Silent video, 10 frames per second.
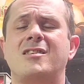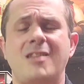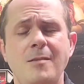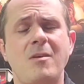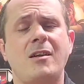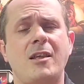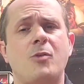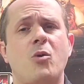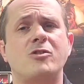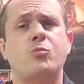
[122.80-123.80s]
seemingly
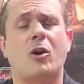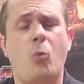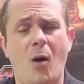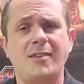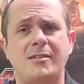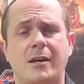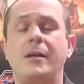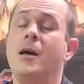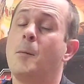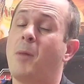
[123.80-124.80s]
was
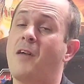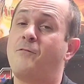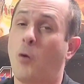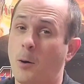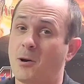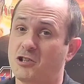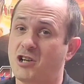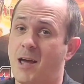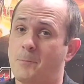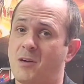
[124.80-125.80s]
requested by former
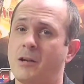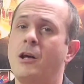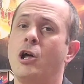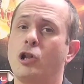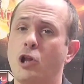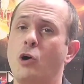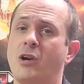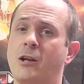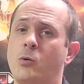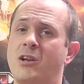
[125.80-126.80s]
champion
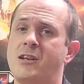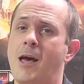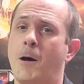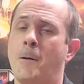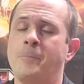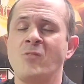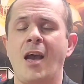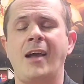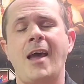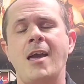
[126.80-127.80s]
Logan Quindell, and